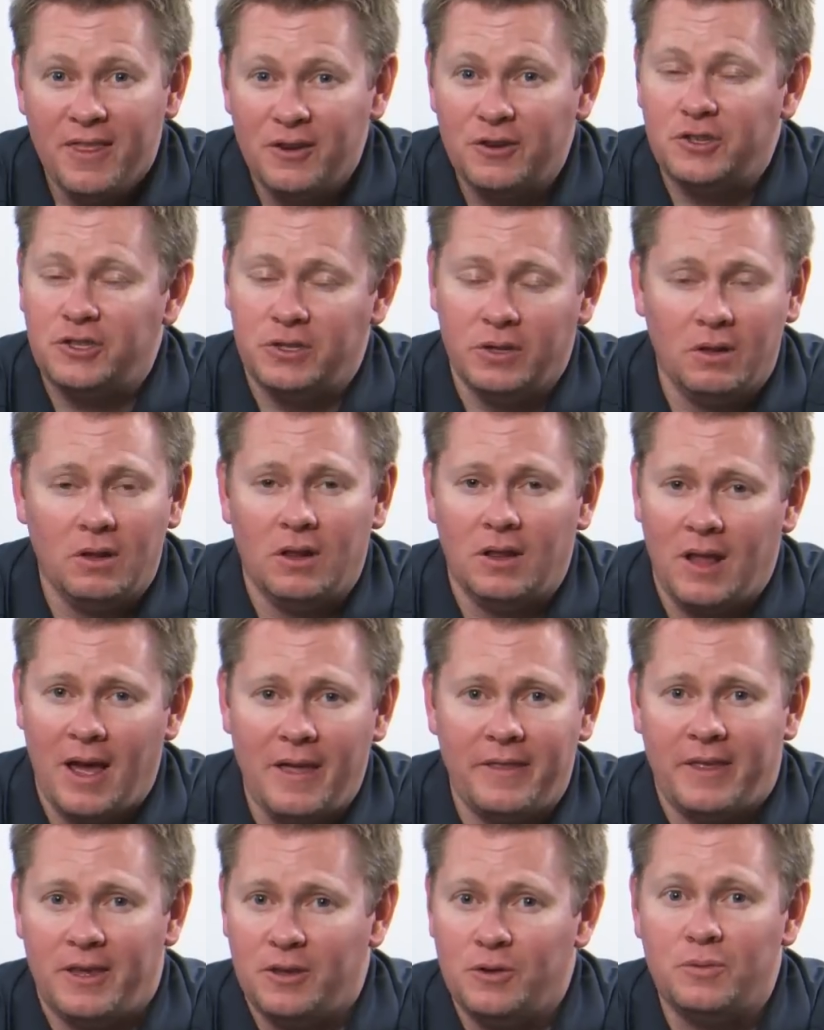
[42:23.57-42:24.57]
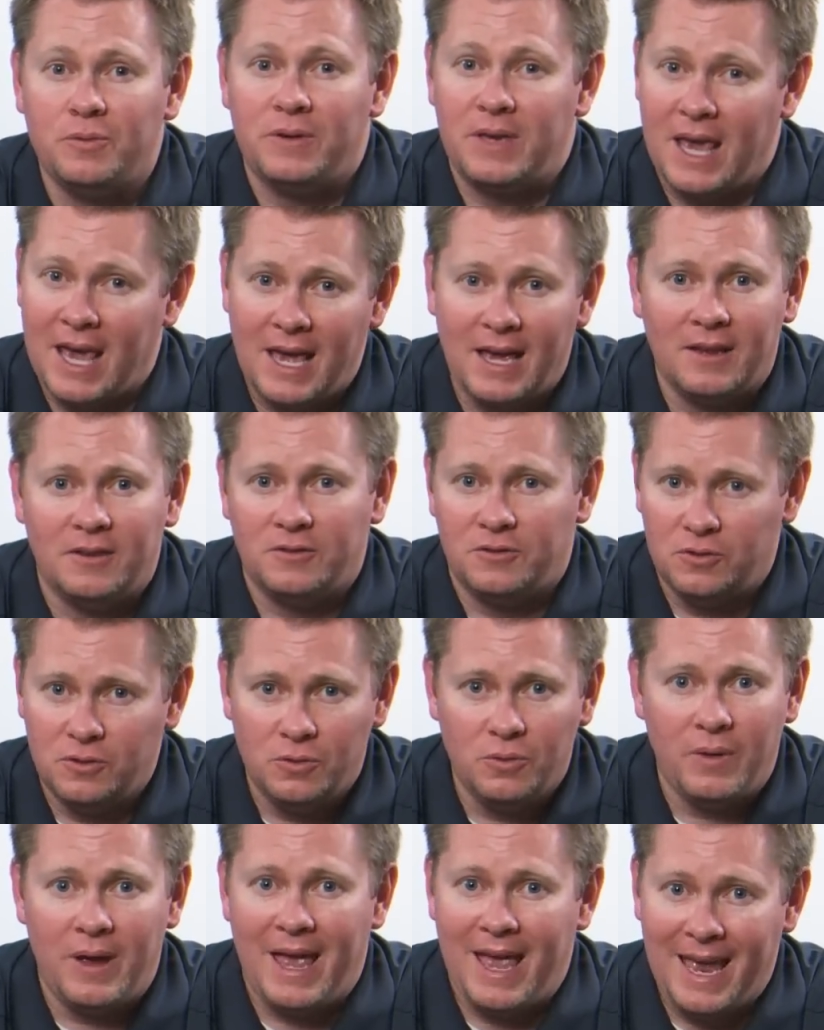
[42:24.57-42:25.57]
there's still a lot that you can't
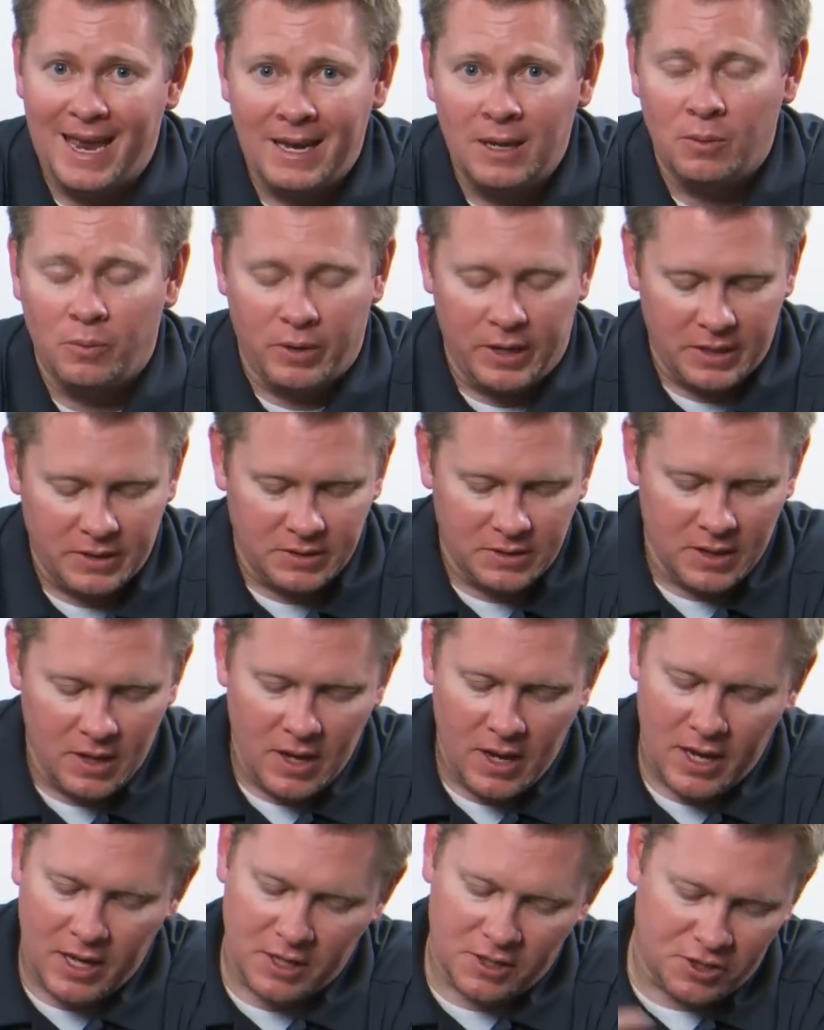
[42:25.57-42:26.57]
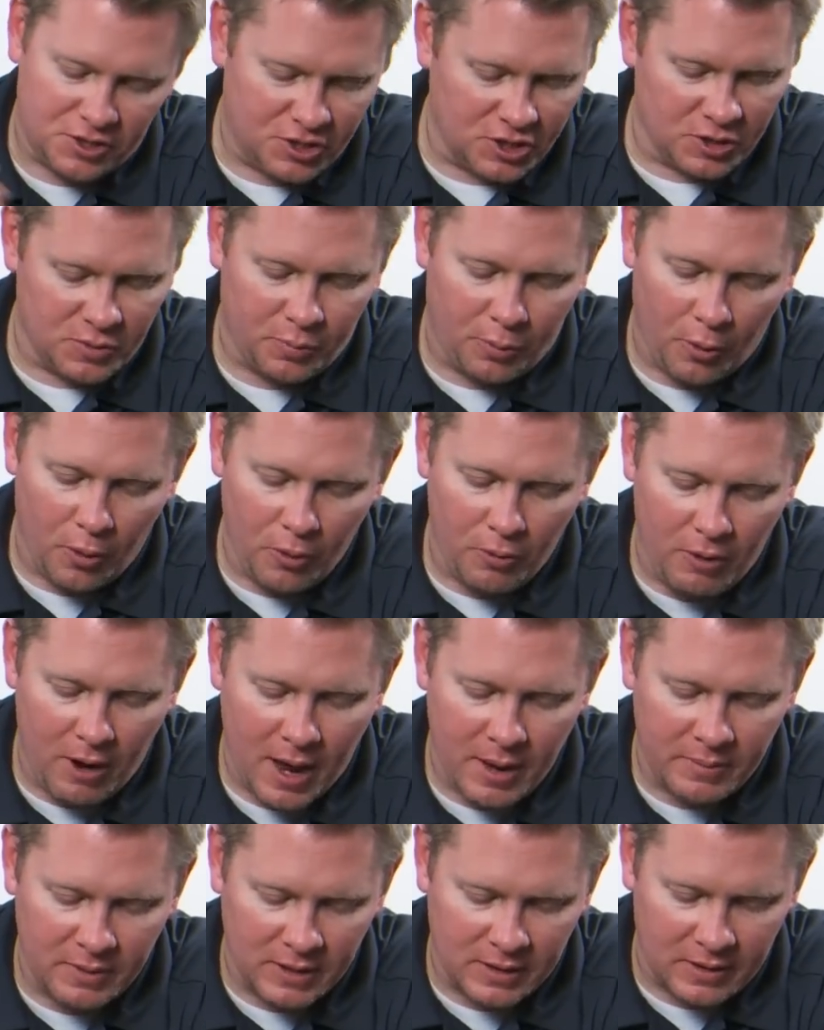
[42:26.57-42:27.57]
do anyways. It's just
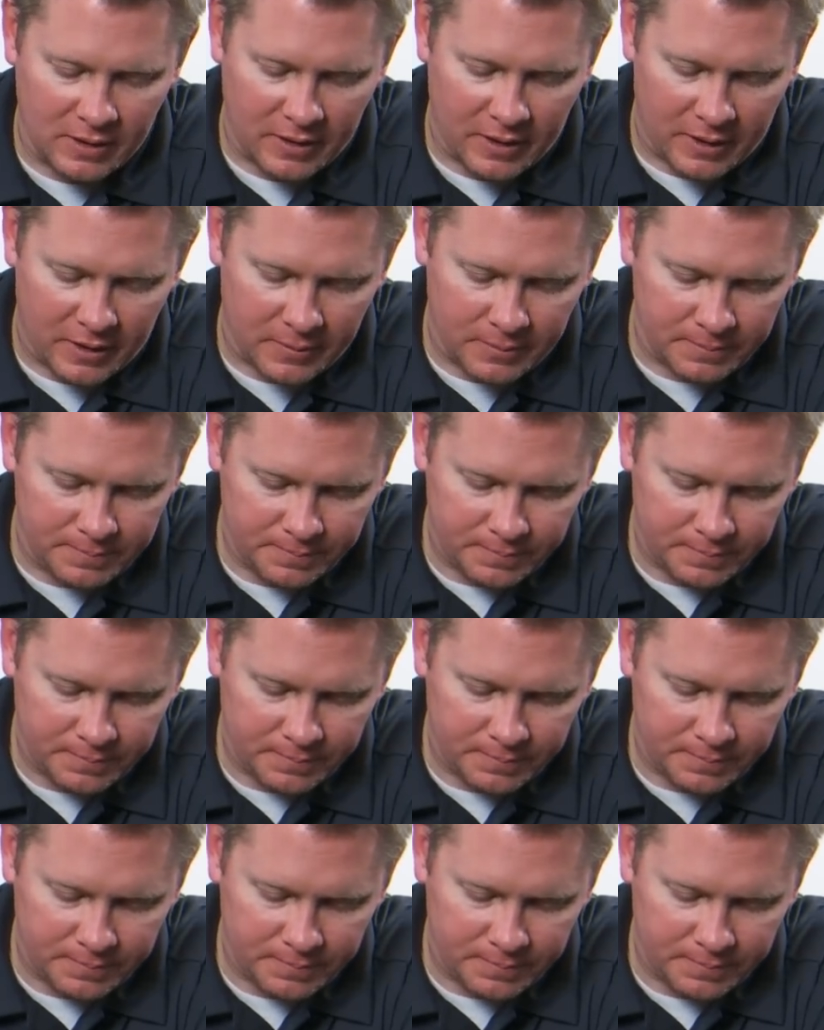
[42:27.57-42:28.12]
programmed into there.